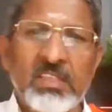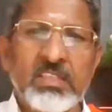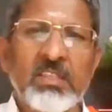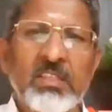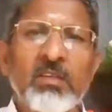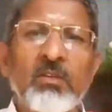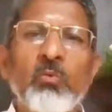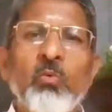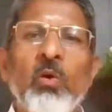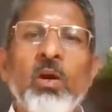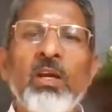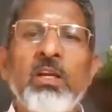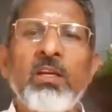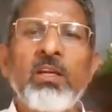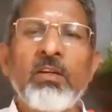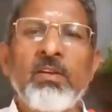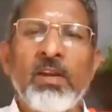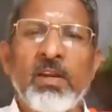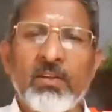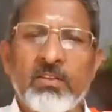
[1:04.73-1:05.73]
getting
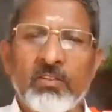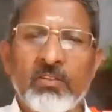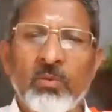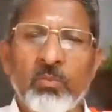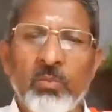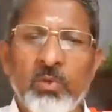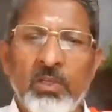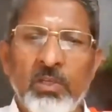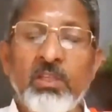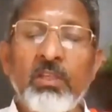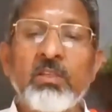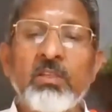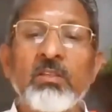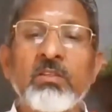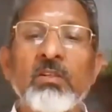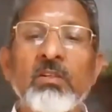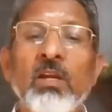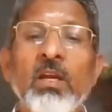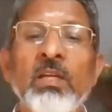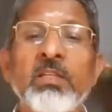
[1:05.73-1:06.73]
wild at
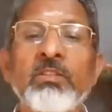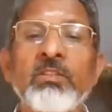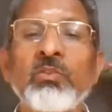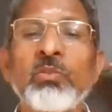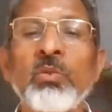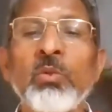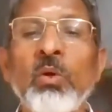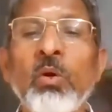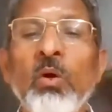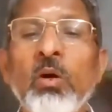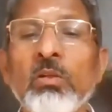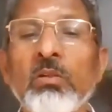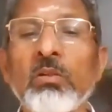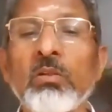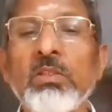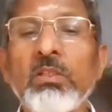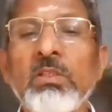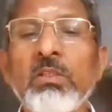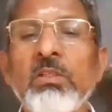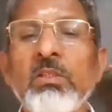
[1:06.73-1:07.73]
somebody and so
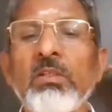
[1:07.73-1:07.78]
on.